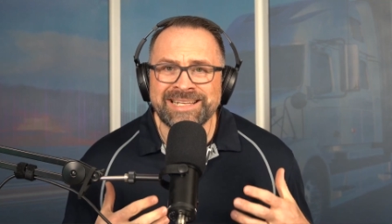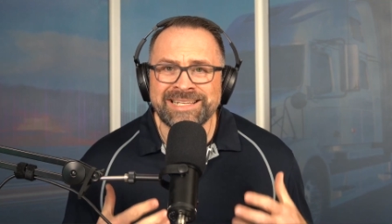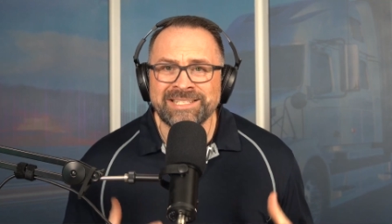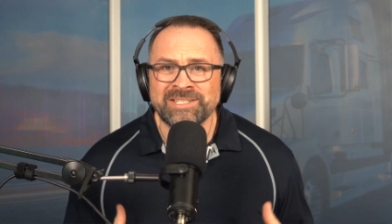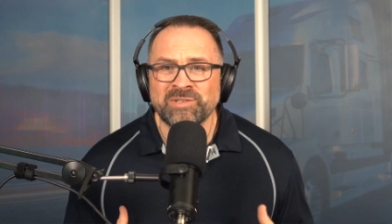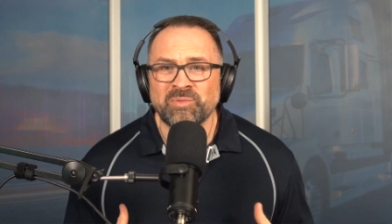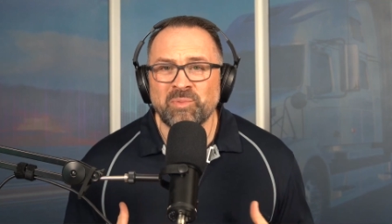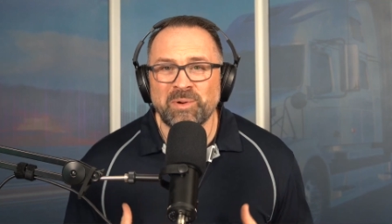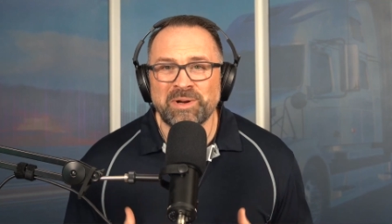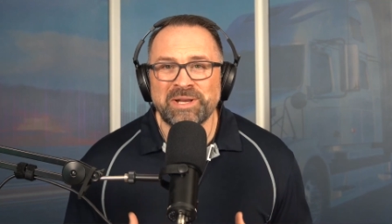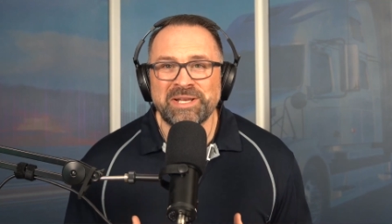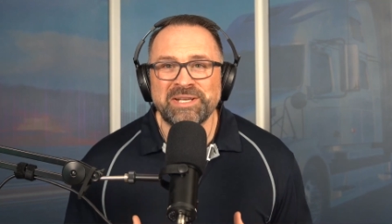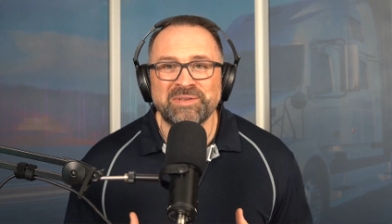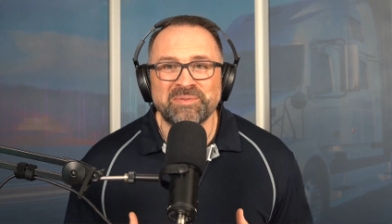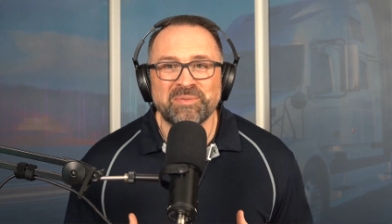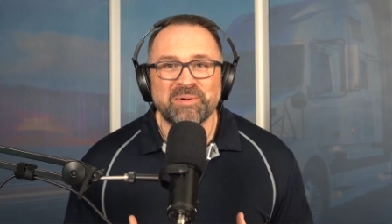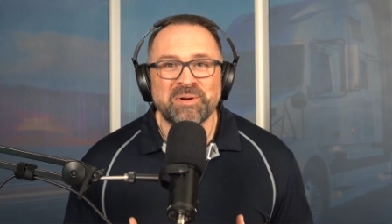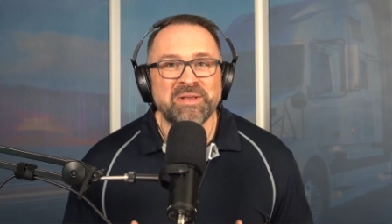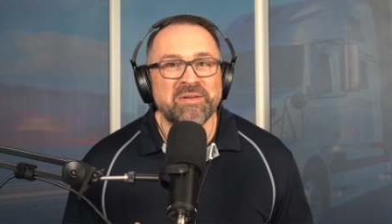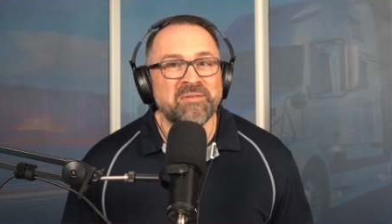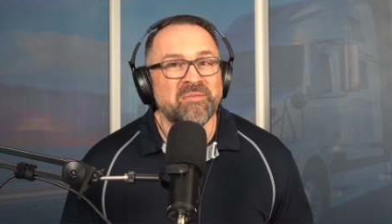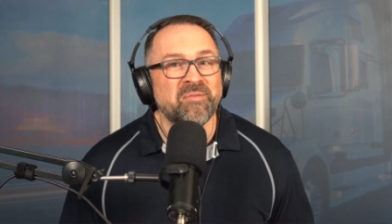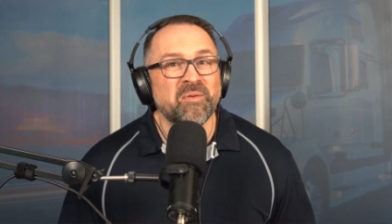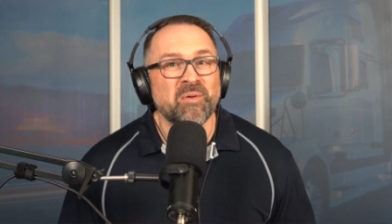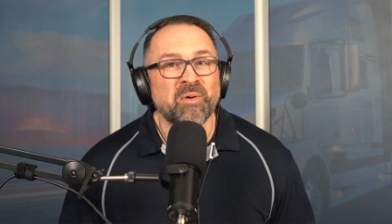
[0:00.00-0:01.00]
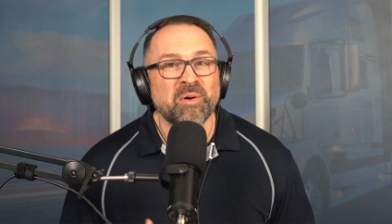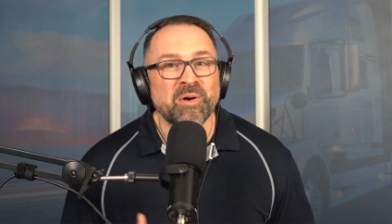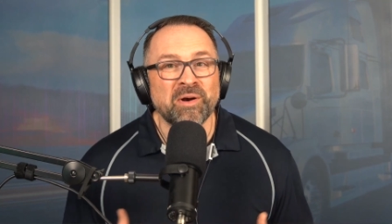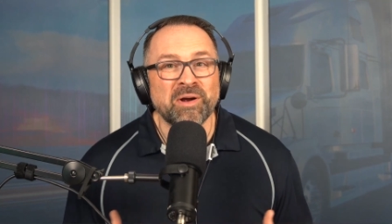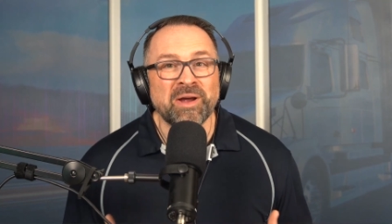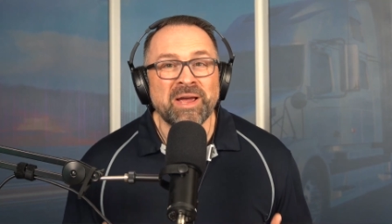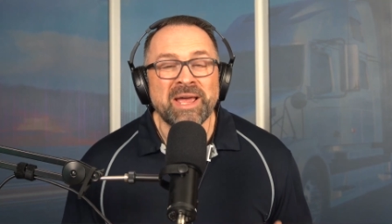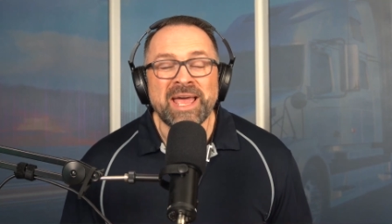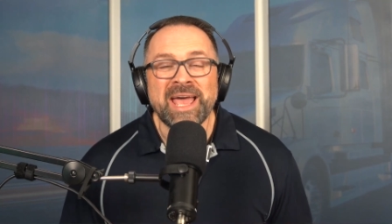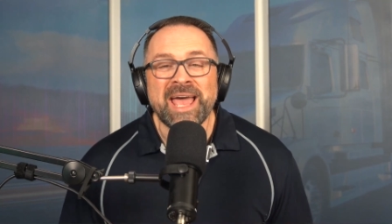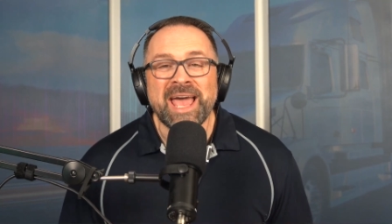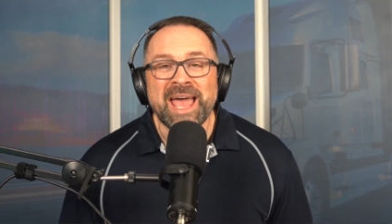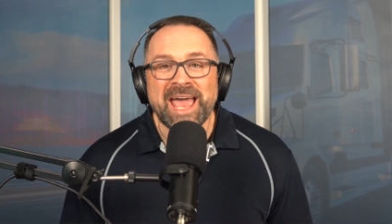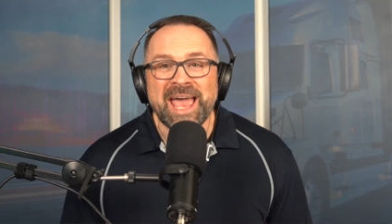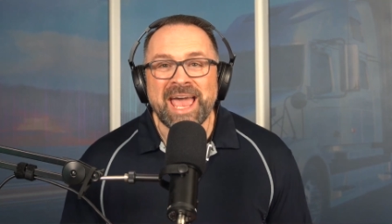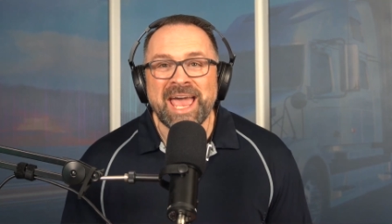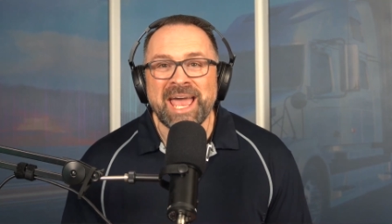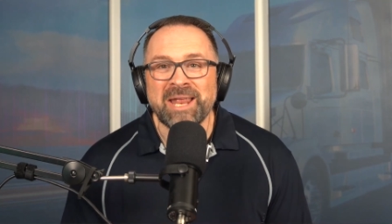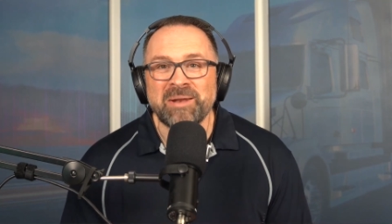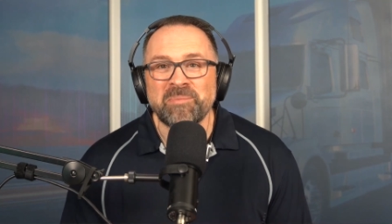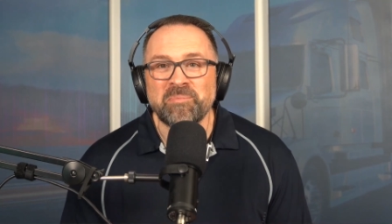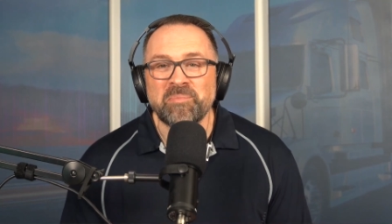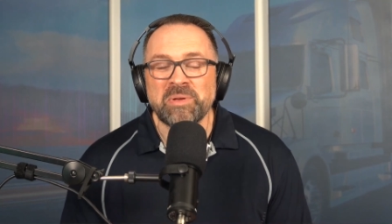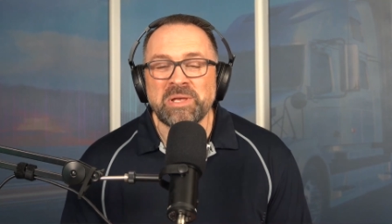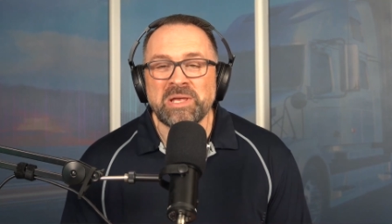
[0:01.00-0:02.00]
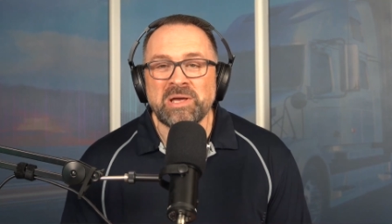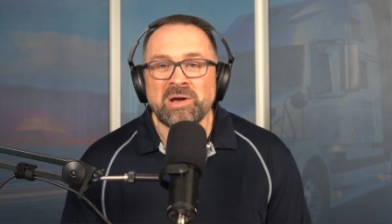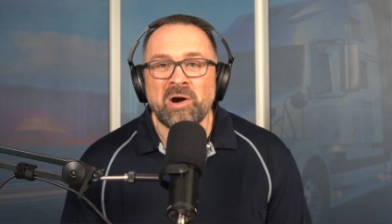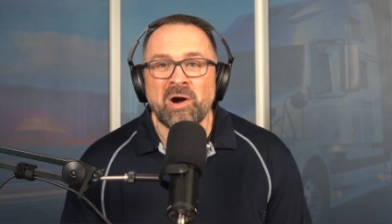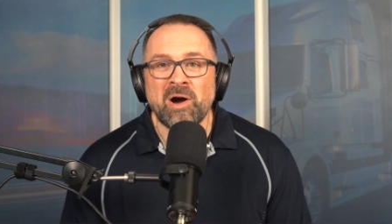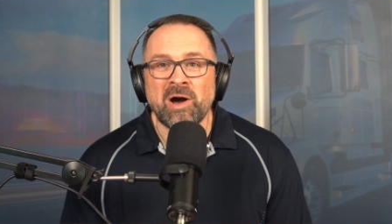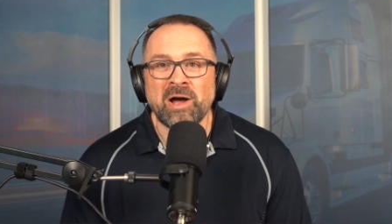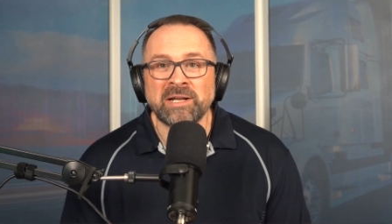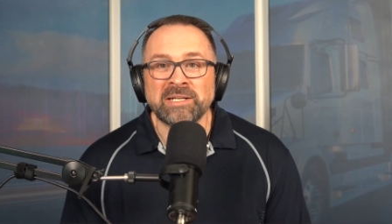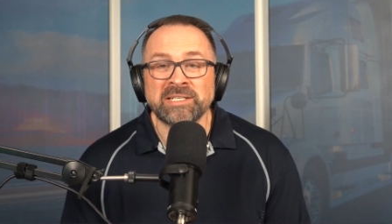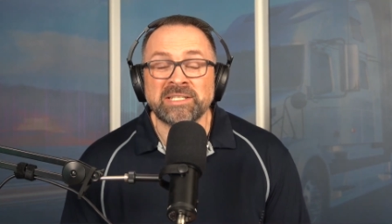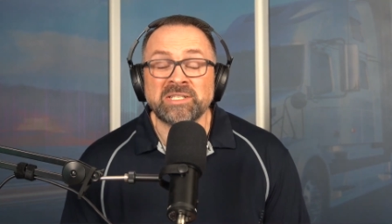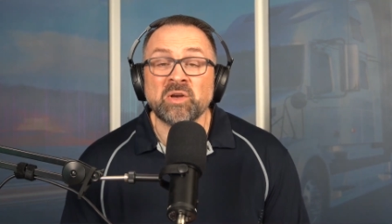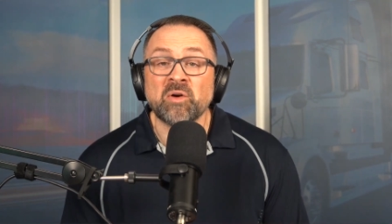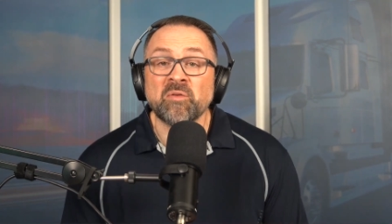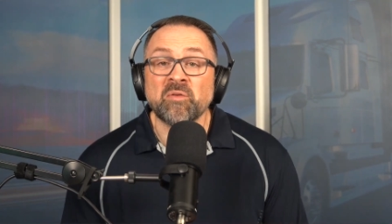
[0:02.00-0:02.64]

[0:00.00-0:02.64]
in 2024 and beyond.